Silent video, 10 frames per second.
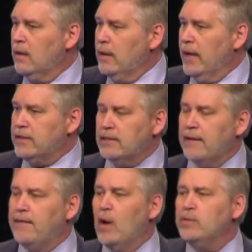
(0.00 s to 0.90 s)
And she
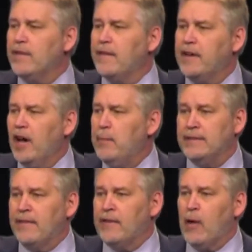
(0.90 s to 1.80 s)
said, those are the cubbies
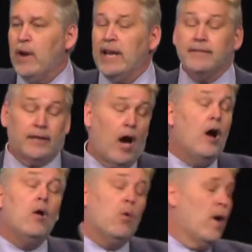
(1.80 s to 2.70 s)
and they're not ready. I said,
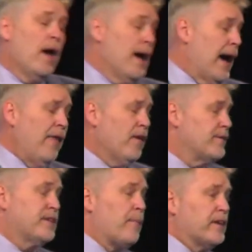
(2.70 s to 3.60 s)
oh, I thought
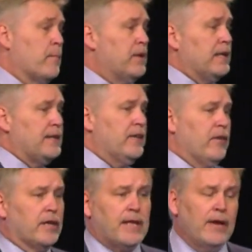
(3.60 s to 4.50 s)
something completely
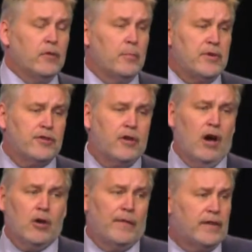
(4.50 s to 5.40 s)
different, because I grew up in
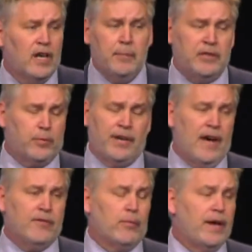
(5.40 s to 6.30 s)
Chicago and the cubbies were
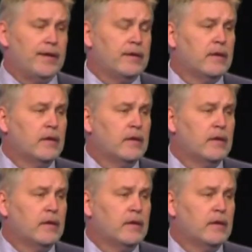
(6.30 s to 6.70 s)
never ready.